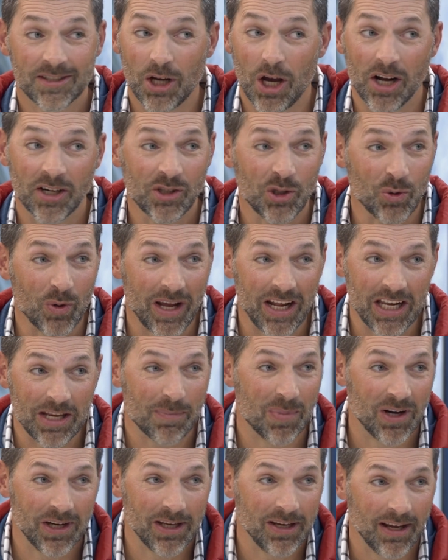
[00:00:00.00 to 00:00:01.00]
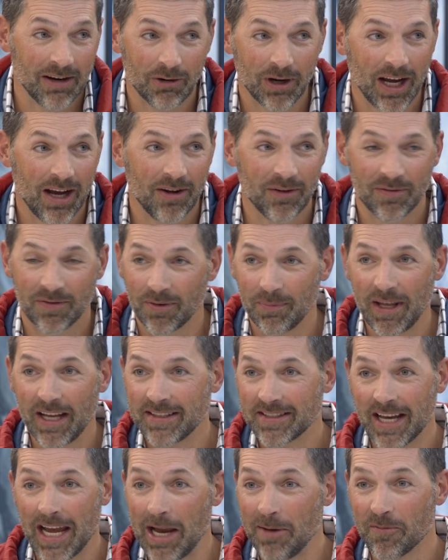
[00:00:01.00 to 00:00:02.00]
Talk to anybody around from
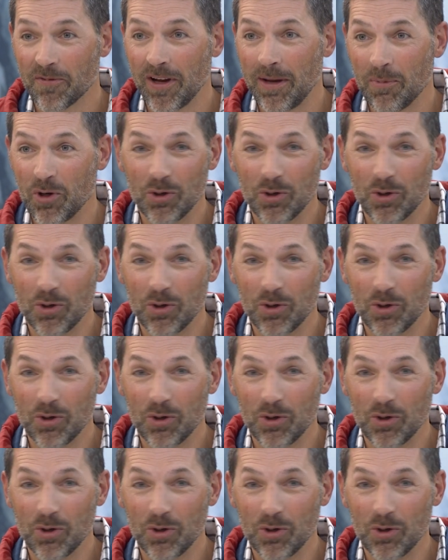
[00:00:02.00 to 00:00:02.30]
that time frame